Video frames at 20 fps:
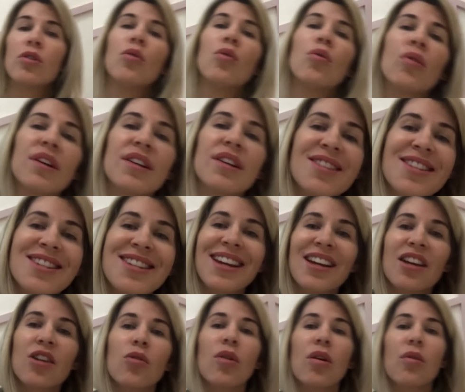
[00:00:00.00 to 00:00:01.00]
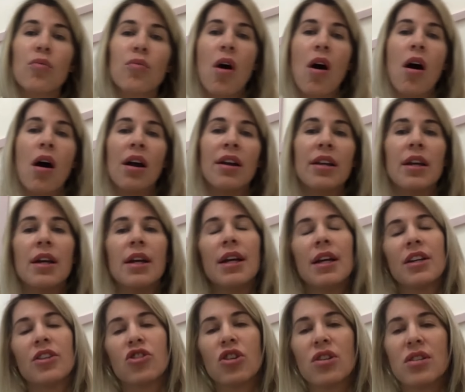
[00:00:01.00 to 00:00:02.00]
or a stick or a rod,
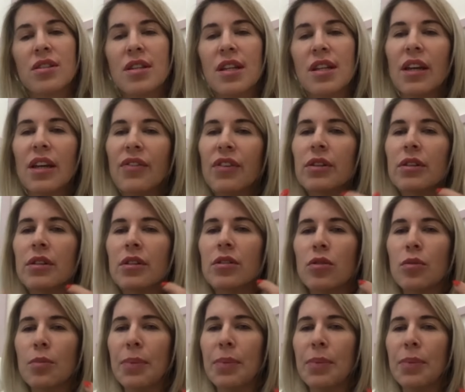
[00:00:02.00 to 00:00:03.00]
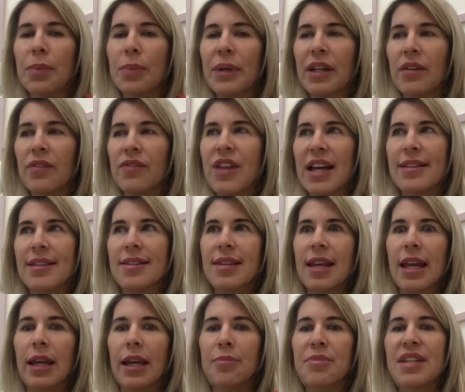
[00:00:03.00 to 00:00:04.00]
just to give a little bit of that
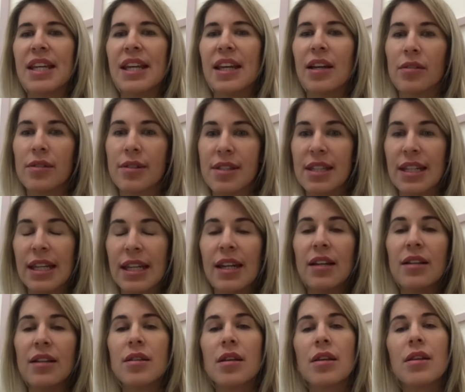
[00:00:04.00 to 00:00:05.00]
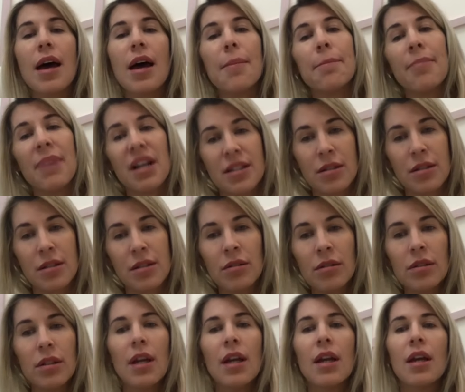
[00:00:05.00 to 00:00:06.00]
same TLC to that muscle,
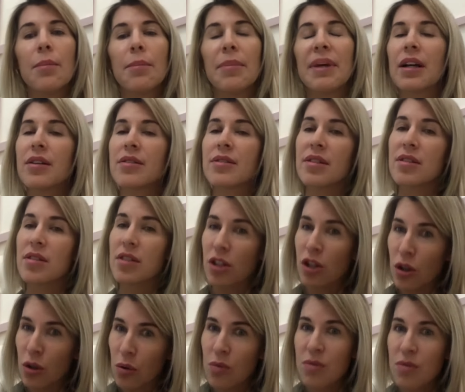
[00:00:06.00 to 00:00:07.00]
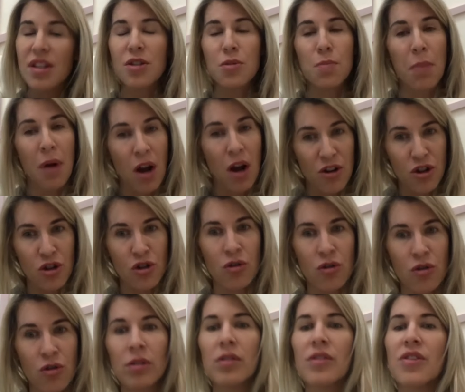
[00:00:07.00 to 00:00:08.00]
because it's
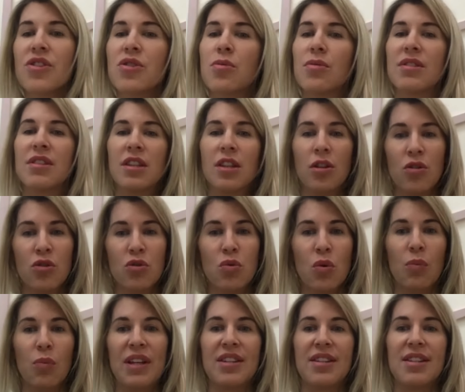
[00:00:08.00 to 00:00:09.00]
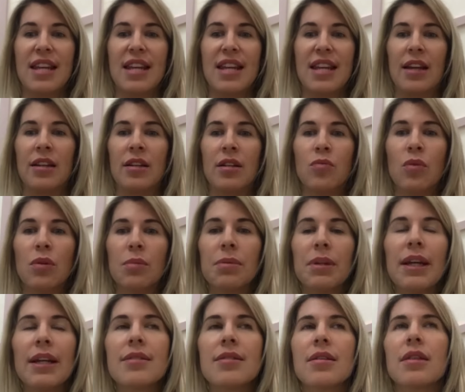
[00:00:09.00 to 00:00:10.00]
postural. So it's used when we stand in one
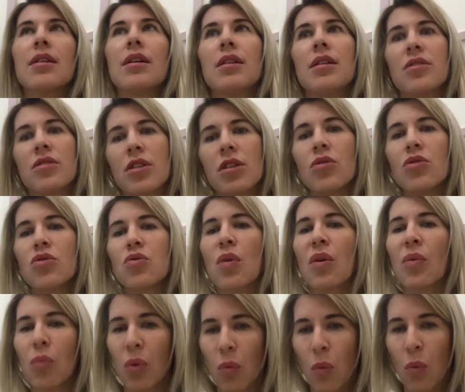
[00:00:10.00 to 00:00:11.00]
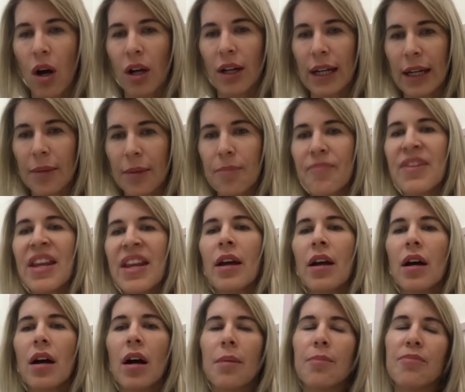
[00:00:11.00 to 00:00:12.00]
place, and then it's used when we're walking.
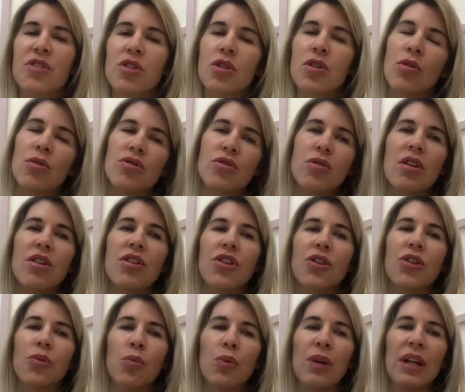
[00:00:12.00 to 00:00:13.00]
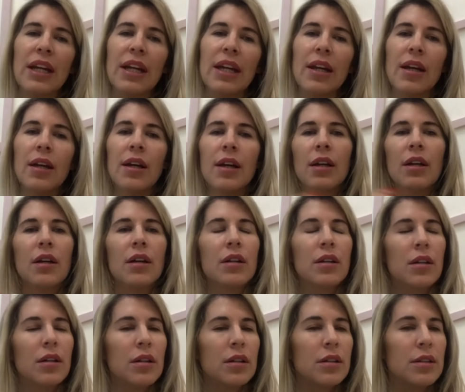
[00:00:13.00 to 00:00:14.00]
So those are the 3
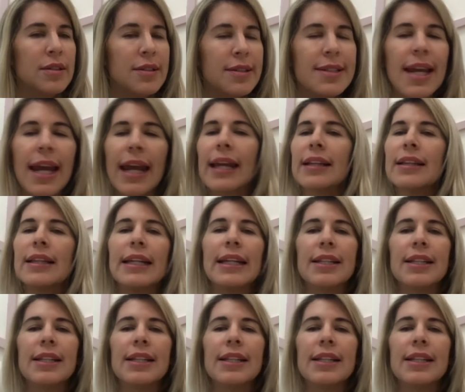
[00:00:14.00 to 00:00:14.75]
daily